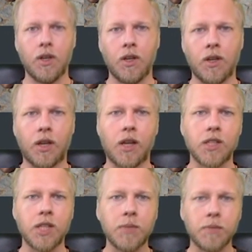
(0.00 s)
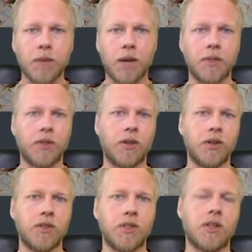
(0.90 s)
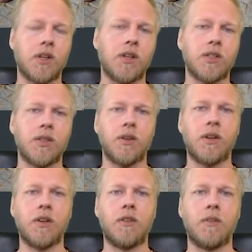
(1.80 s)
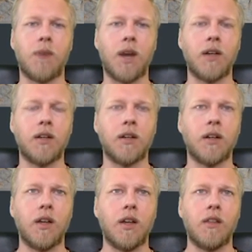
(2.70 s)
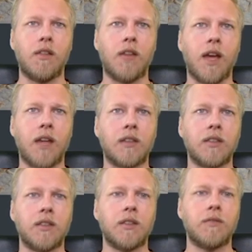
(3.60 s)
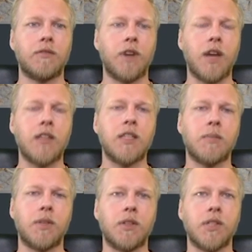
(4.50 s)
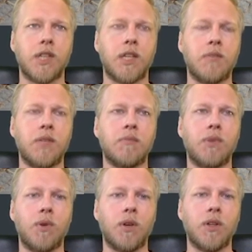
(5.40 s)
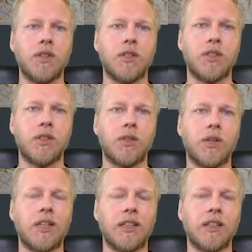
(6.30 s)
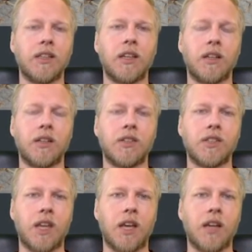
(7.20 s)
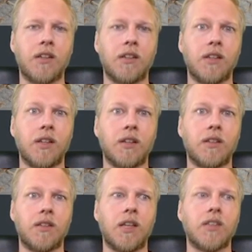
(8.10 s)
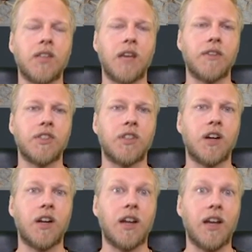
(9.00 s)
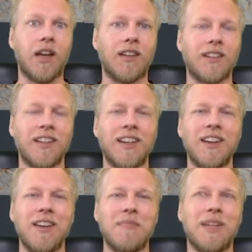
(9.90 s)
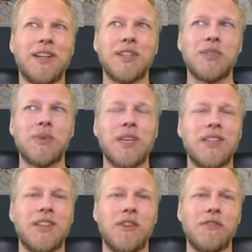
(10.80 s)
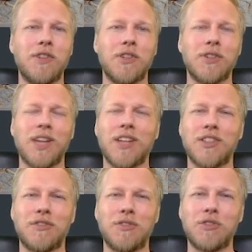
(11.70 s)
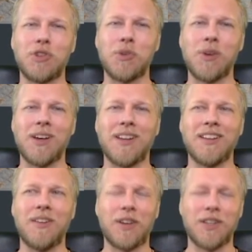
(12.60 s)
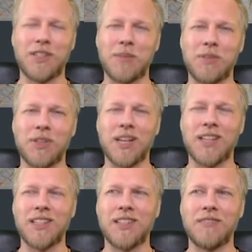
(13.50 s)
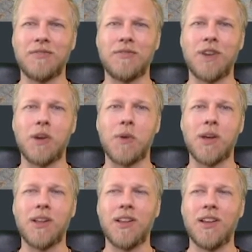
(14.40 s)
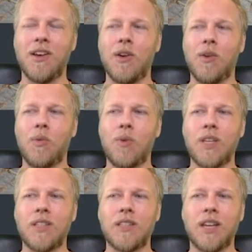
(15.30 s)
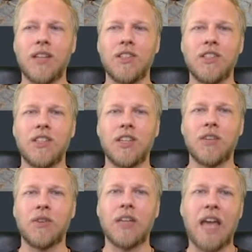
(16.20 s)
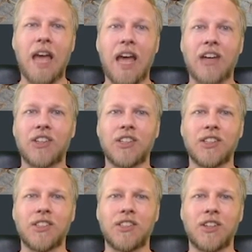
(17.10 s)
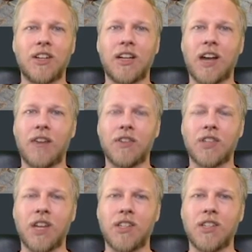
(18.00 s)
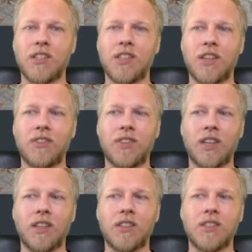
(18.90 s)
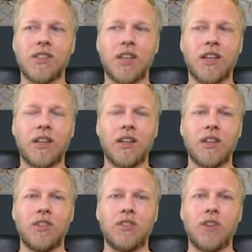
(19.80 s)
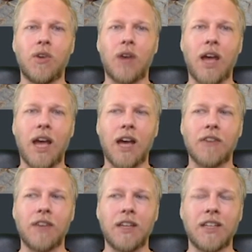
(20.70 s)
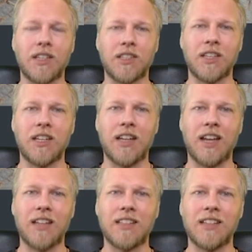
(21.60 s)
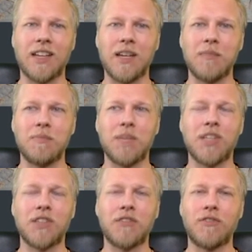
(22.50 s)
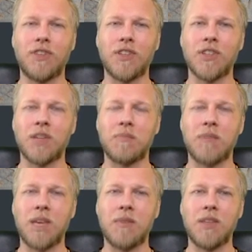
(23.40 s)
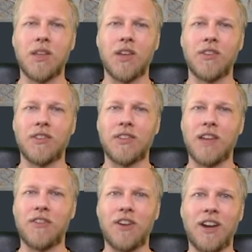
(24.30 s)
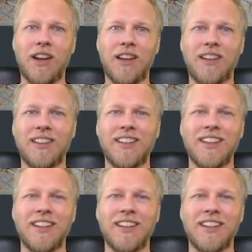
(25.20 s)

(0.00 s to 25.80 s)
The concept of Pomodoros is also a good reminder that for atypicals, it can be important to clearly understand that things have a start and end. Because we don't visualize the future well or conceptualize it very well, we tend to get really anxious during conversations and things that don't have a designated end time because it feels like maybe they'll never end.